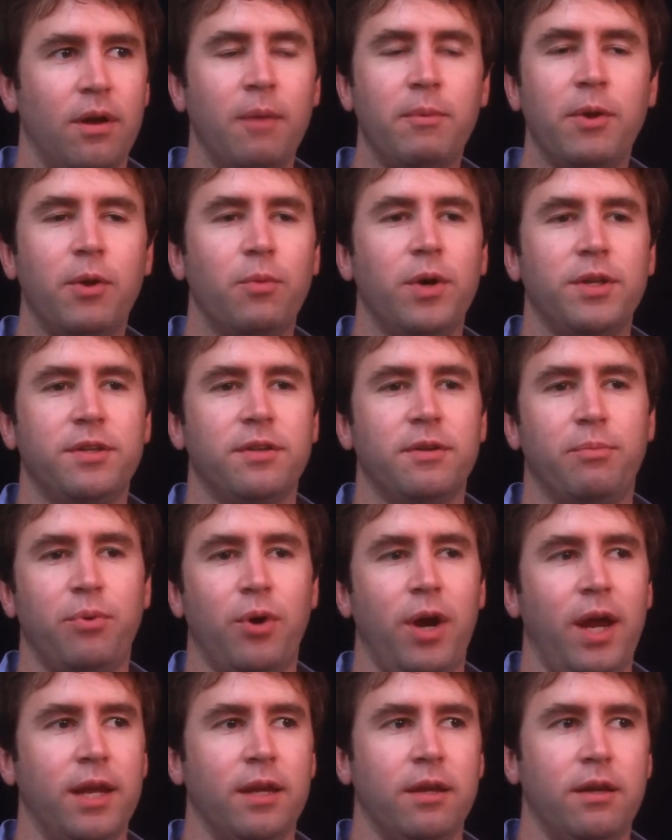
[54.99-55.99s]
I mean, it wasn't a
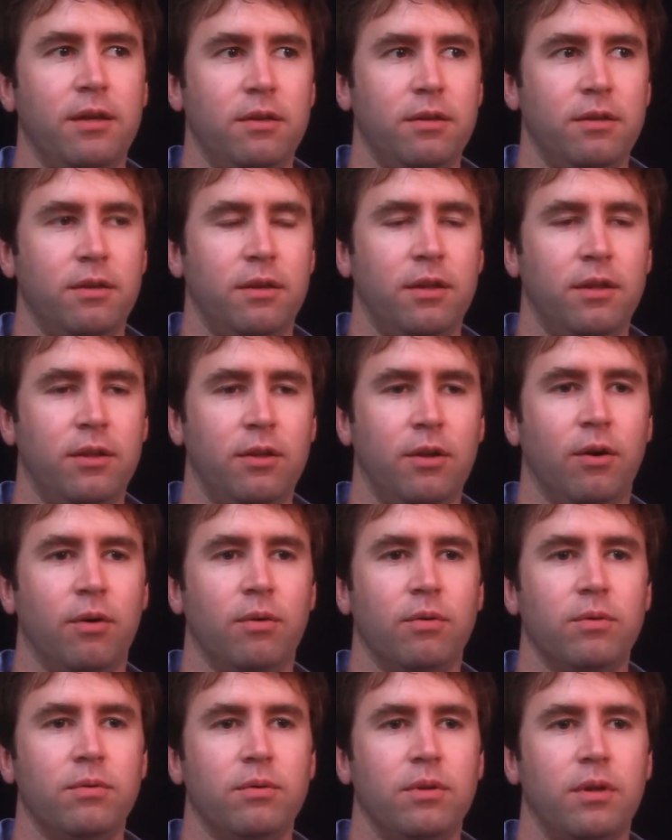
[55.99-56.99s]
prank, you
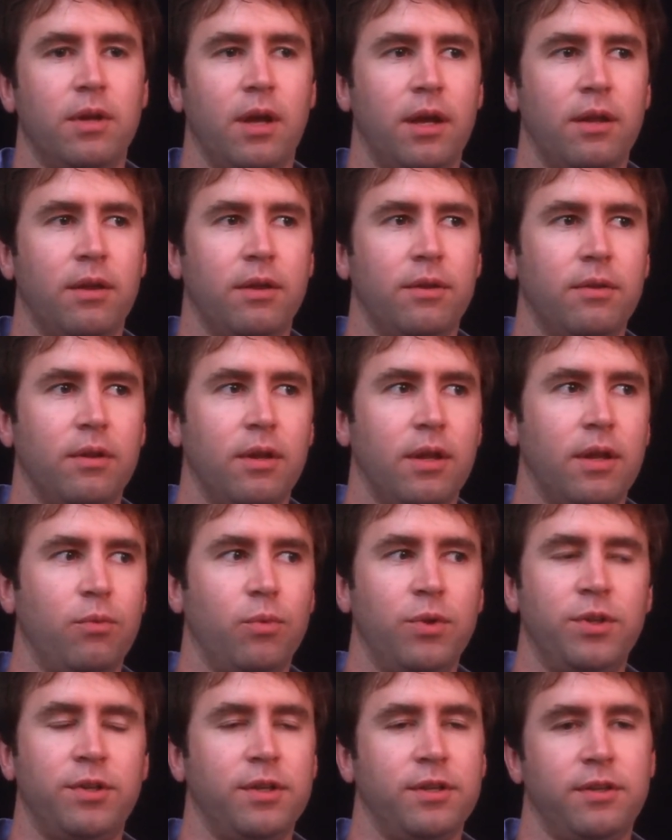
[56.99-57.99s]
know. I, uh,
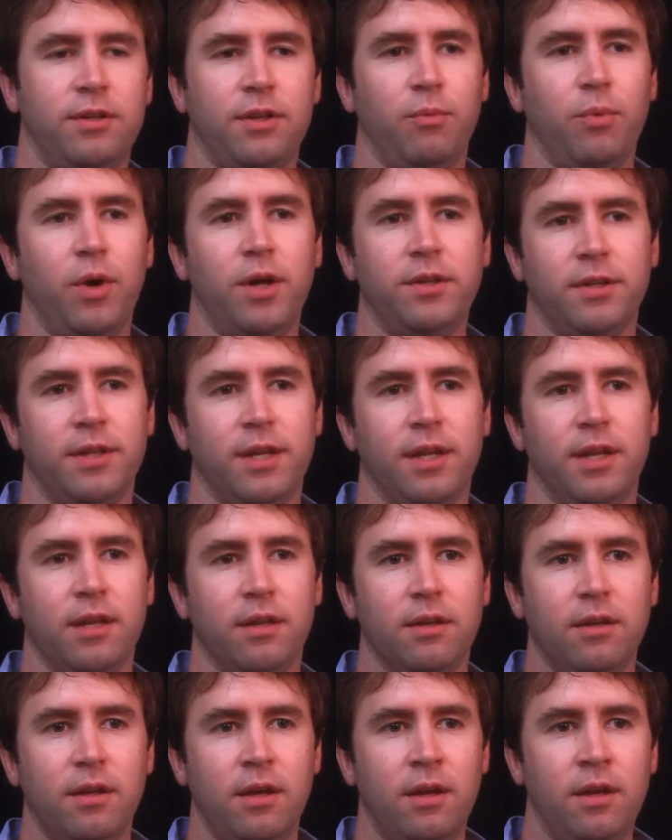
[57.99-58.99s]
it was just there wasn't
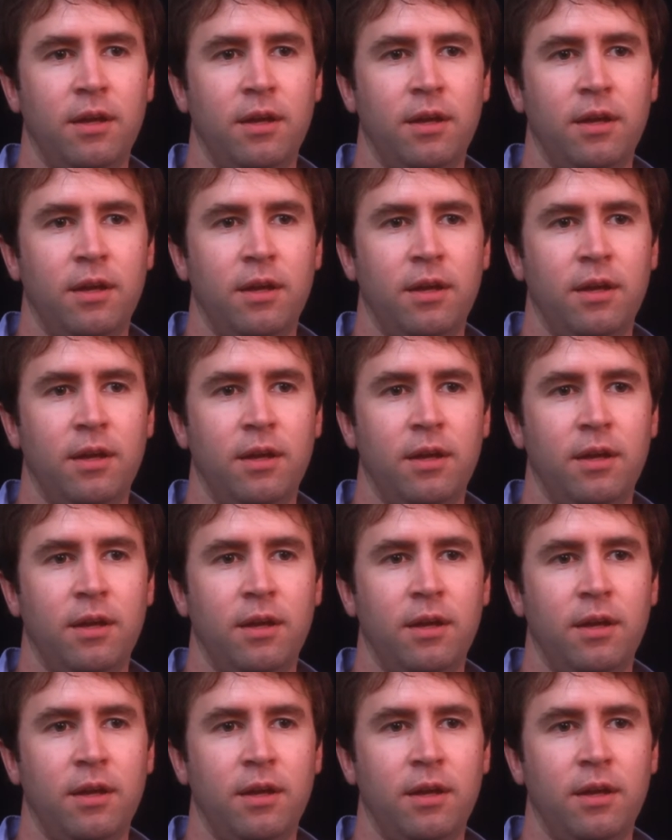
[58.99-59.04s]
any.